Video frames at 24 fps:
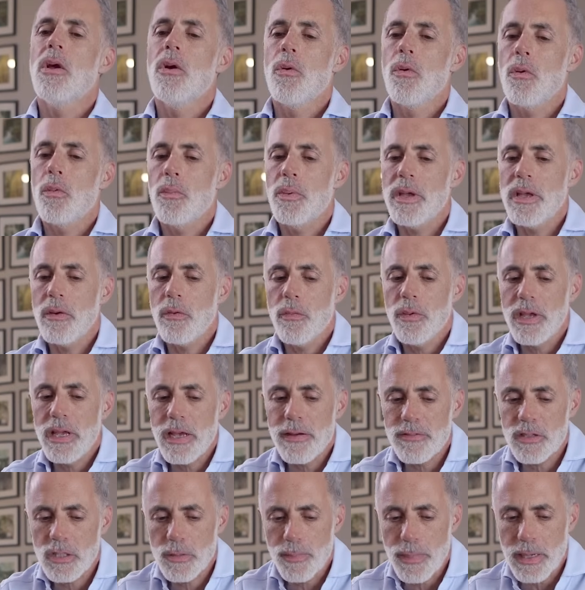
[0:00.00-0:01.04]
Well, we
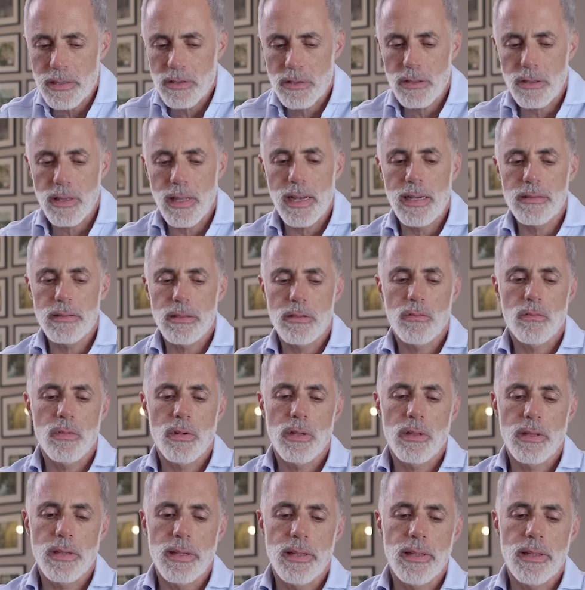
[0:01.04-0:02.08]
have specialized in
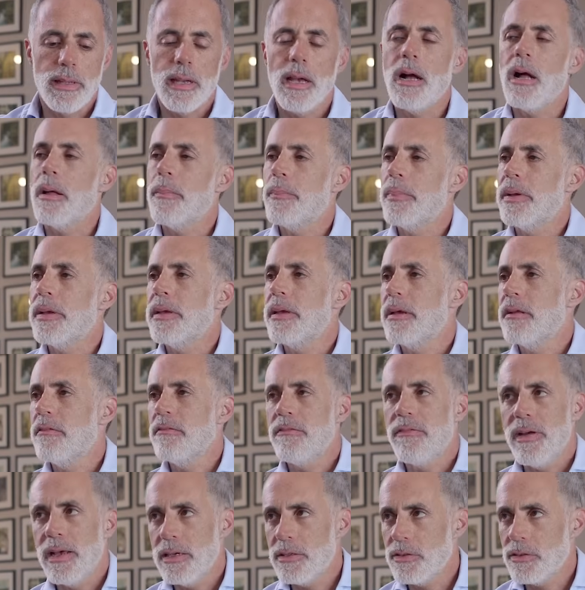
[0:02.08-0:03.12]
really helping
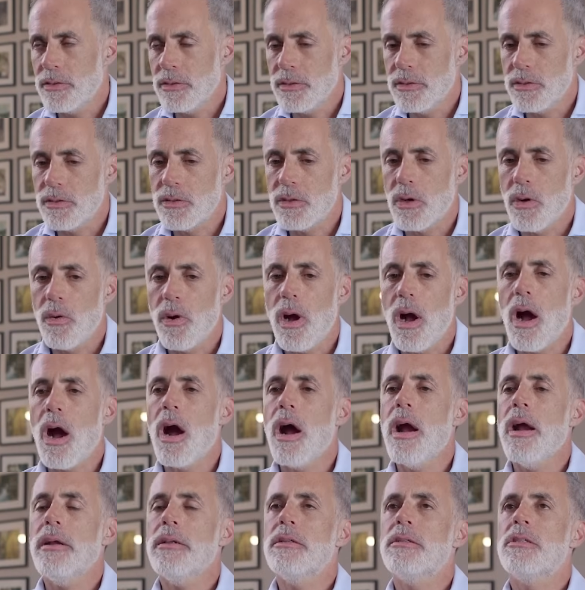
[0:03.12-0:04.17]
investors. So
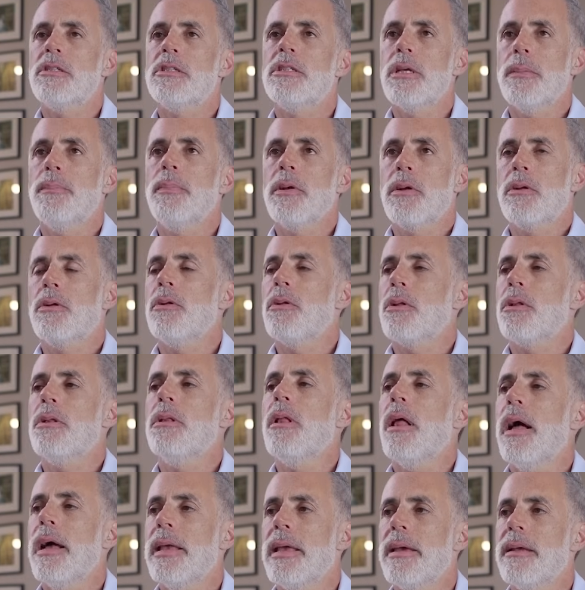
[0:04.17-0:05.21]
our typical
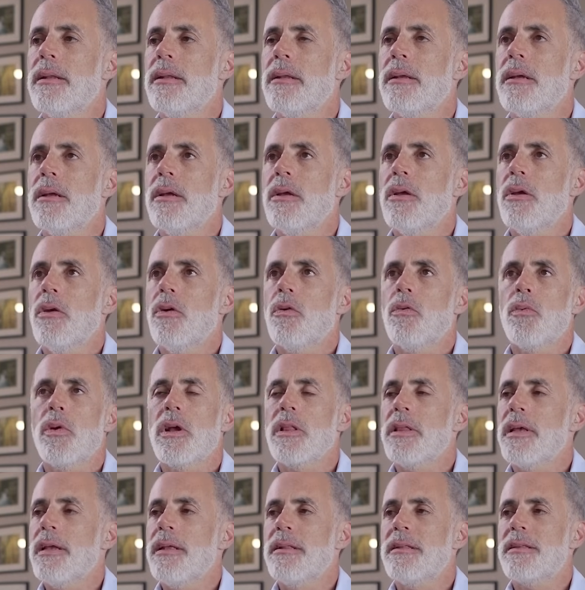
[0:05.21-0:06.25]
client
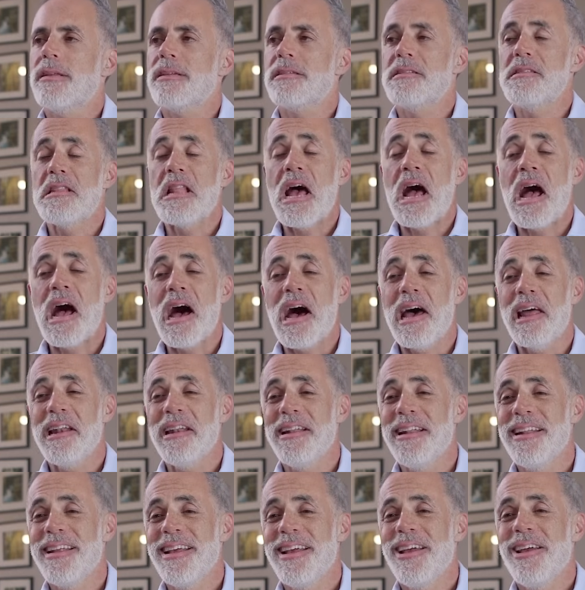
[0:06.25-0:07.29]
really does
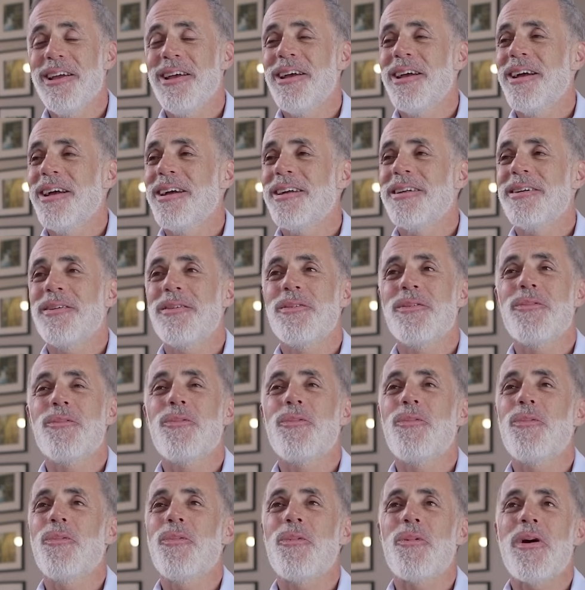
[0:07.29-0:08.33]
not
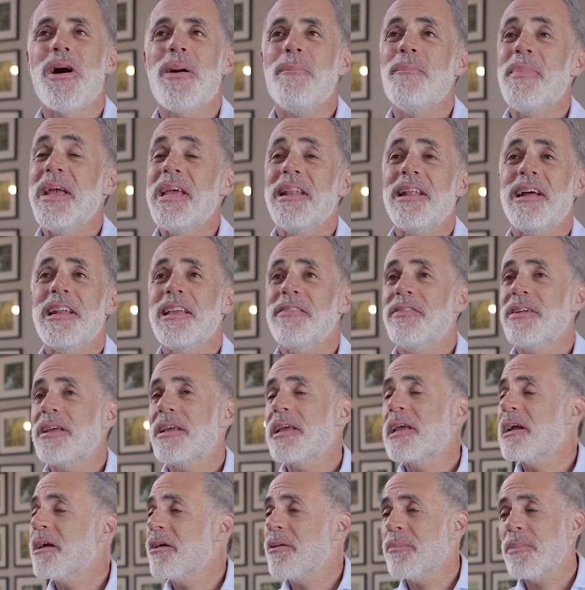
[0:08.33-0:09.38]
may not even
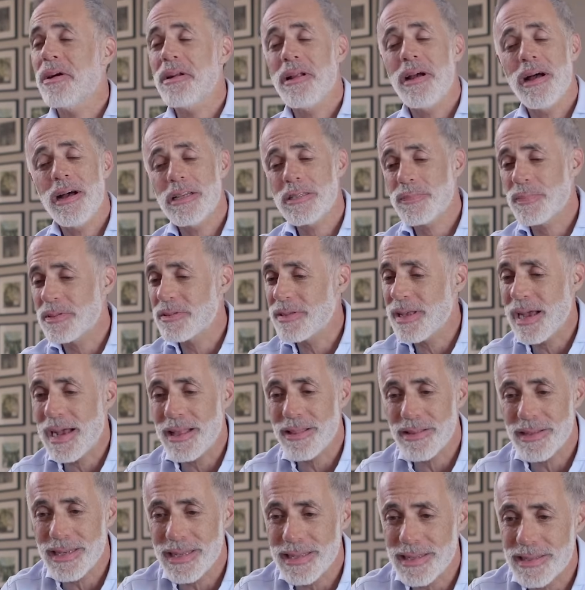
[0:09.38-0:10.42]
care about
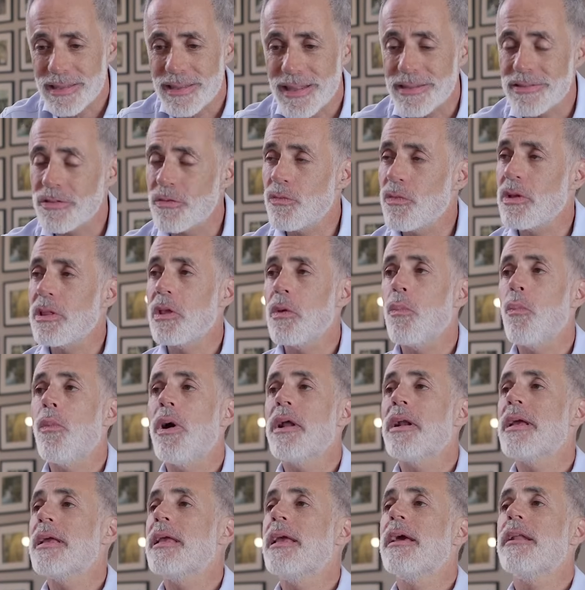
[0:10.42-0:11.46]
hospitality, doesn't really want
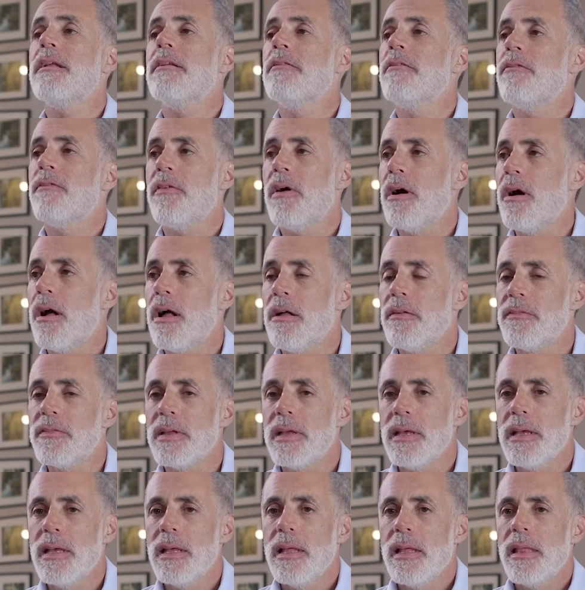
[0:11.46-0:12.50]
to get involved.
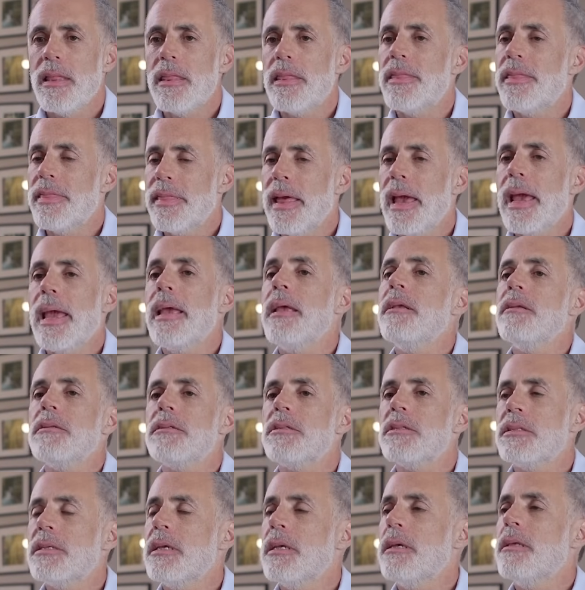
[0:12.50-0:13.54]
They
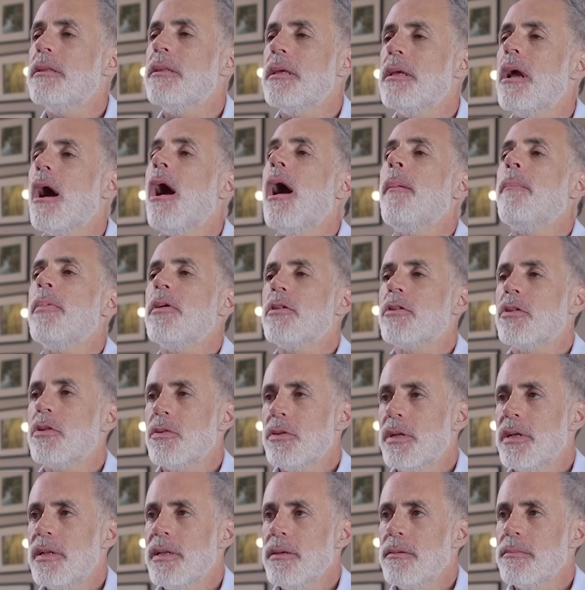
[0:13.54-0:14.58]
see the
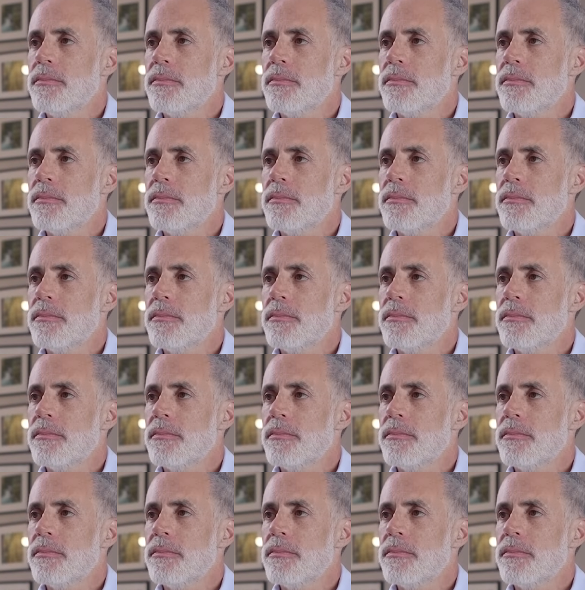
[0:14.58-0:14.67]
opportunity.